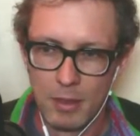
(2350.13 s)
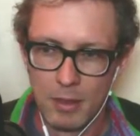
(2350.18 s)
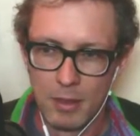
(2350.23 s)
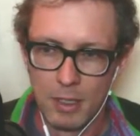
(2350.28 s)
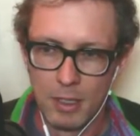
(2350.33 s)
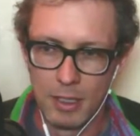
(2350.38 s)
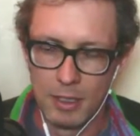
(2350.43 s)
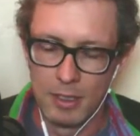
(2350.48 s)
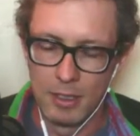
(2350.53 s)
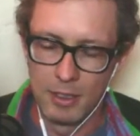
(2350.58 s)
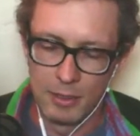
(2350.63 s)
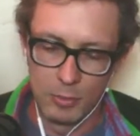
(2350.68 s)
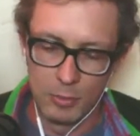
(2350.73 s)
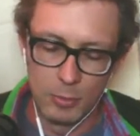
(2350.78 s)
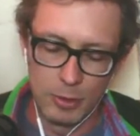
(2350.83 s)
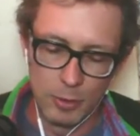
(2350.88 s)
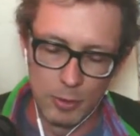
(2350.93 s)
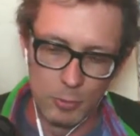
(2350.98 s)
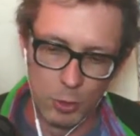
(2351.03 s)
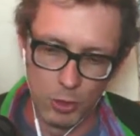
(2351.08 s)
and it would be
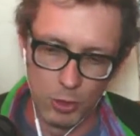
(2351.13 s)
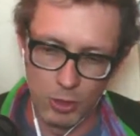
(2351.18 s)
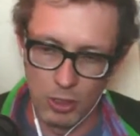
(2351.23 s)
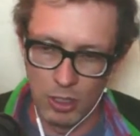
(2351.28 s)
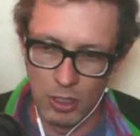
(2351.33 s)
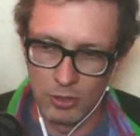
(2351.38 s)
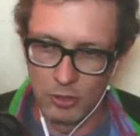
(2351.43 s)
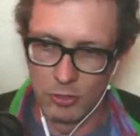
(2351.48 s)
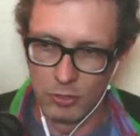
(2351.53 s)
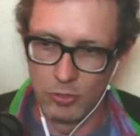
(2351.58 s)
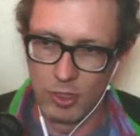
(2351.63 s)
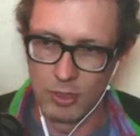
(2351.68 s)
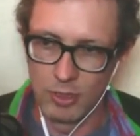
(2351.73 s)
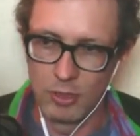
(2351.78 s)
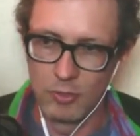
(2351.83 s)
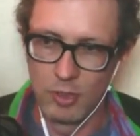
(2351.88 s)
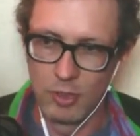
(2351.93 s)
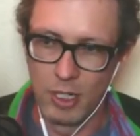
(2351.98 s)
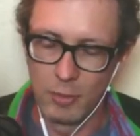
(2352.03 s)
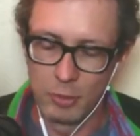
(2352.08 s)
a more cost-effective
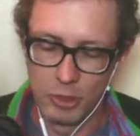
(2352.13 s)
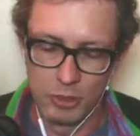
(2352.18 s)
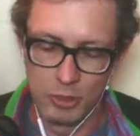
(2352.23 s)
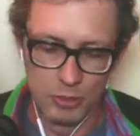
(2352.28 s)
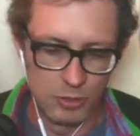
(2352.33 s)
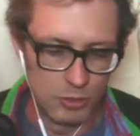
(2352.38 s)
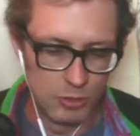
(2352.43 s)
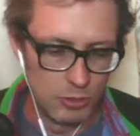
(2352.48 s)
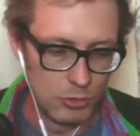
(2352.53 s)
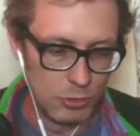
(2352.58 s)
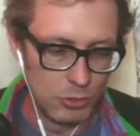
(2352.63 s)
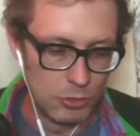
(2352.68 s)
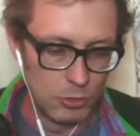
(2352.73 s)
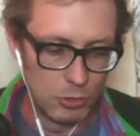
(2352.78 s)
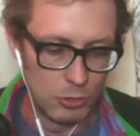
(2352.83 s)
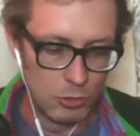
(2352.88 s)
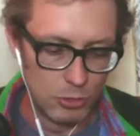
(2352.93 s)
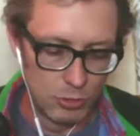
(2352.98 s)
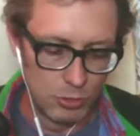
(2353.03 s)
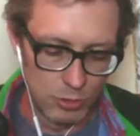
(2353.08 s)
option
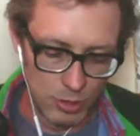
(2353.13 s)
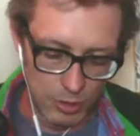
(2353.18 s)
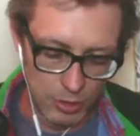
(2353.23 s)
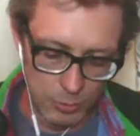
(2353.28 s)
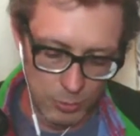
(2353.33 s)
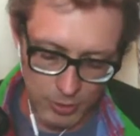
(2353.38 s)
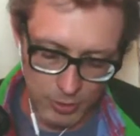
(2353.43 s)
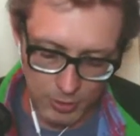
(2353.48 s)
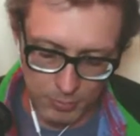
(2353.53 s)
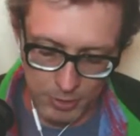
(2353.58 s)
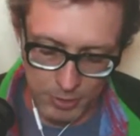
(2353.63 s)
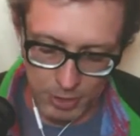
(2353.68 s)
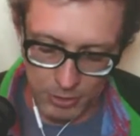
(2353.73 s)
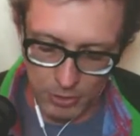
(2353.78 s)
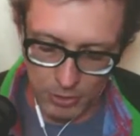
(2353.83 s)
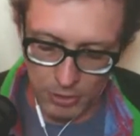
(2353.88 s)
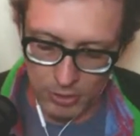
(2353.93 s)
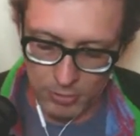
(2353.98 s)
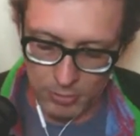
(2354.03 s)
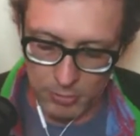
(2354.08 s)
to what I'm now
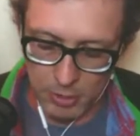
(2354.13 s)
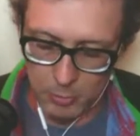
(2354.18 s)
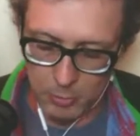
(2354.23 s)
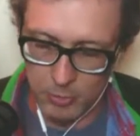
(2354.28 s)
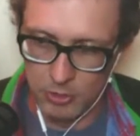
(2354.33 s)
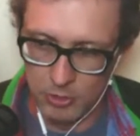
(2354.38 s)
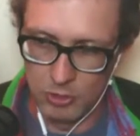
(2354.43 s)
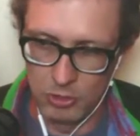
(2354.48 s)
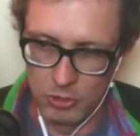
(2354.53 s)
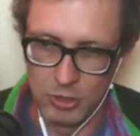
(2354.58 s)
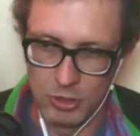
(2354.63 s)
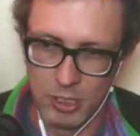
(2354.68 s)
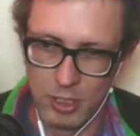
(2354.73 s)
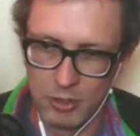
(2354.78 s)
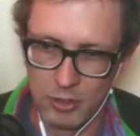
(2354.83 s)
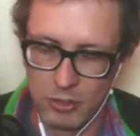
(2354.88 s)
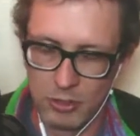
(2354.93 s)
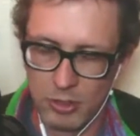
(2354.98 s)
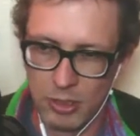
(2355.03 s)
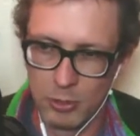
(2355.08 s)
calling my Positioning
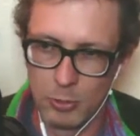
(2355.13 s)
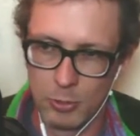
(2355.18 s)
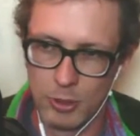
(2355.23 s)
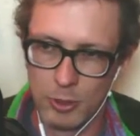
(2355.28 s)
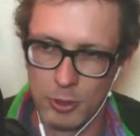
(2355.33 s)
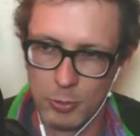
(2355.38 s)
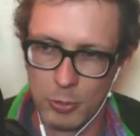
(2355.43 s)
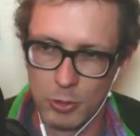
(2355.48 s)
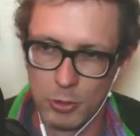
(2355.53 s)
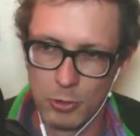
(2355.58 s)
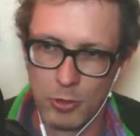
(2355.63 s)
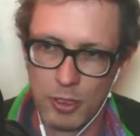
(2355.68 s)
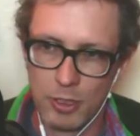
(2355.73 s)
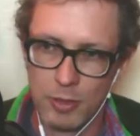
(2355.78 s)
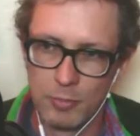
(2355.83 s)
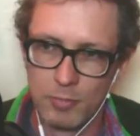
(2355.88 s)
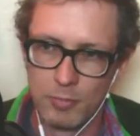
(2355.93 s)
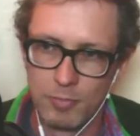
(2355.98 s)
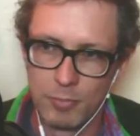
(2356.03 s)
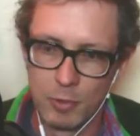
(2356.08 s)
Accelerator
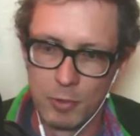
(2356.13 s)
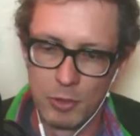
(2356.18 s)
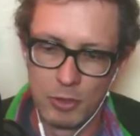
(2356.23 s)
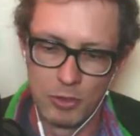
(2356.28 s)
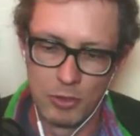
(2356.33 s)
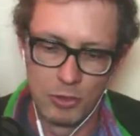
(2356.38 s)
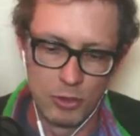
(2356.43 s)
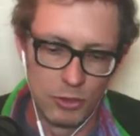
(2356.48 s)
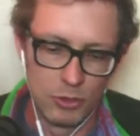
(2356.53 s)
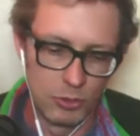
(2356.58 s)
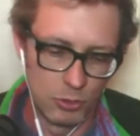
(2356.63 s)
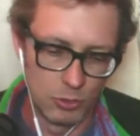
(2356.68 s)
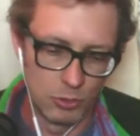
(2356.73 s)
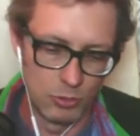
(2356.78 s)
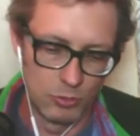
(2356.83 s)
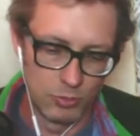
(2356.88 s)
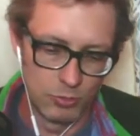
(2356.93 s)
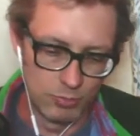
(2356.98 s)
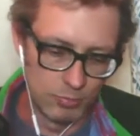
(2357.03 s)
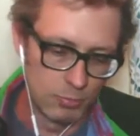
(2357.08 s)
program, which is a sort of
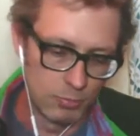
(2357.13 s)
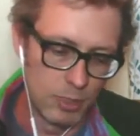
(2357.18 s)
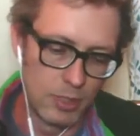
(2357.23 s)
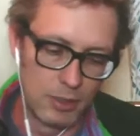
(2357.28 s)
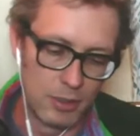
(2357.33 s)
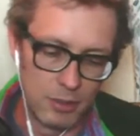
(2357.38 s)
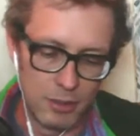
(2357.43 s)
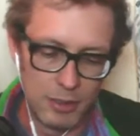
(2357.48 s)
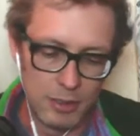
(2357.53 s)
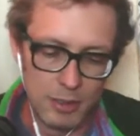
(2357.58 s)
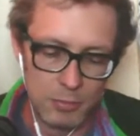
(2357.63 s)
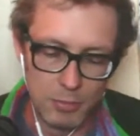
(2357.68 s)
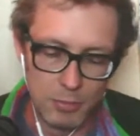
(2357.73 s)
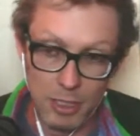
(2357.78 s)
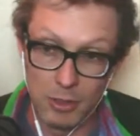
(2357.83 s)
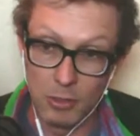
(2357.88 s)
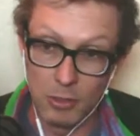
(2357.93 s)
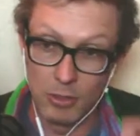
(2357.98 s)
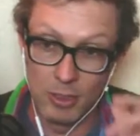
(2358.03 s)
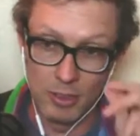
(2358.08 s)
monthly
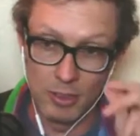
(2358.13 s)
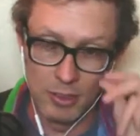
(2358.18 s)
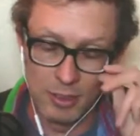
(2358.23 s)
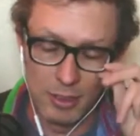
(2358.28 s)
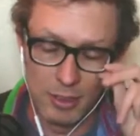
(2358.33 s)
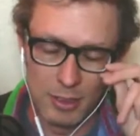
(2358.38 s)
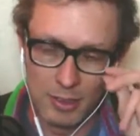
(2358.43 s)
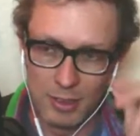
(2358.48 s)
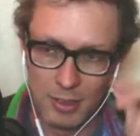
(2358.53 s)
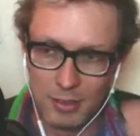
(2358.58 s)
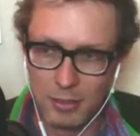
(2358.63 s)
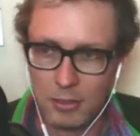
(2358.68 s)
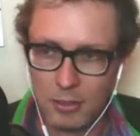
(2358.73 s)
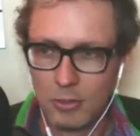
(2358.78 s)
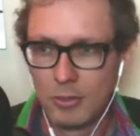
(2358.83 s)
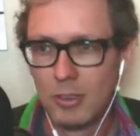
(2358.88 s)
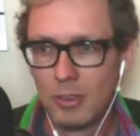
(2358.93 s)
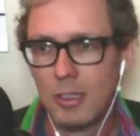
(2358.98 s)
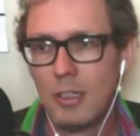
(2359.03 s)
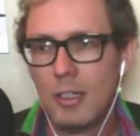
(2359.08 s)
mentoring thing that I do.
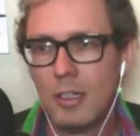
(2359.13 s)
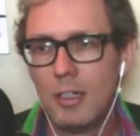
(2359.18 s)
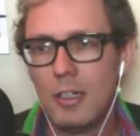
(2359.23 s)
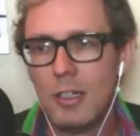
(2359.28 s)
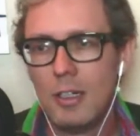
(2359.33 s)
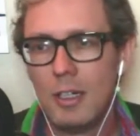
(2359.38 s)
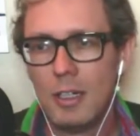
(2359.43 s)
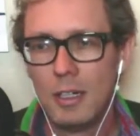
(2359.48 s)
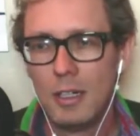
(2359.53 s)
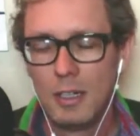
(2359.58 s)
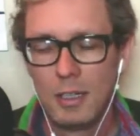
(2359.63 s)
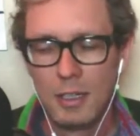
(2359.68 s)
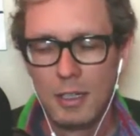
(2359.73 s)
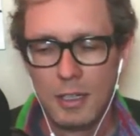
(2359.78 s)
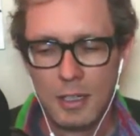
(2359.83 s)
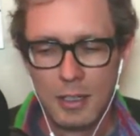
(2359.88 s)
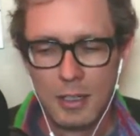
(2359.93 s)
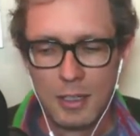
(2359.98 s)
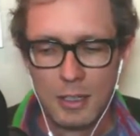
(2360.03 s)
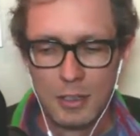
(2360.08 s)

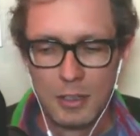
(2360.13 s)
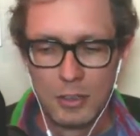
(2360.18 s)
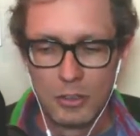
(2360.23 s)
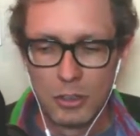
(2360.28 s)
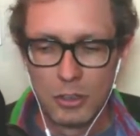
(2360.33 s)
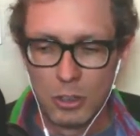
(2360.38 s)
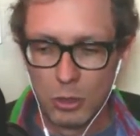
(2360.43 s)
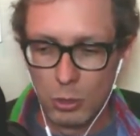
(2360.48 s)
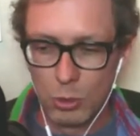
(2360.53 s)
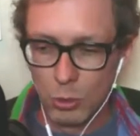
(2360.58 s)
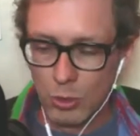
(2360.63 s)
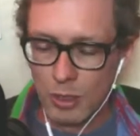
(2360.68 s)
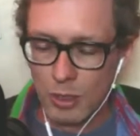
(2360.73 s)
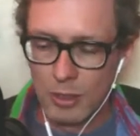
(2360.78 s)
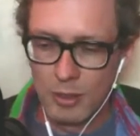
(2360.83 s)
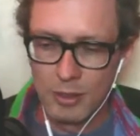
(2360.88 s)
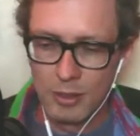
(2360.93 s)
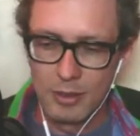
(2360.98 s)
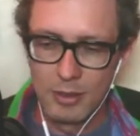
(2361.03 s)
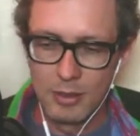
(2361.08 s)
So
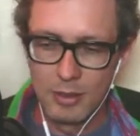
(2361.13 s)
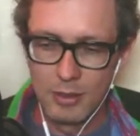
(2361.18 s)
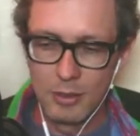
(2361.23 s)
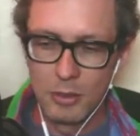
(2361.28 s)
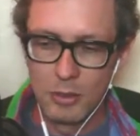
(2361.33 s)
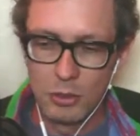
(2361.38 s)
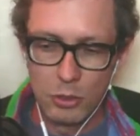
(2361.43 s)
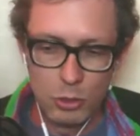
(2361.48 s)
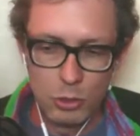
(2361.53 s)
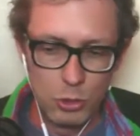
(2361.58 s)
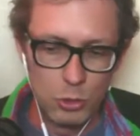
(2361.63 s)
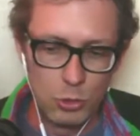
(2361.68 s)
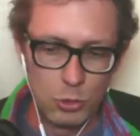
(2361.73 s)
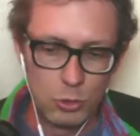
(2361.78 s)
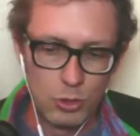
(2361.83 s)
the new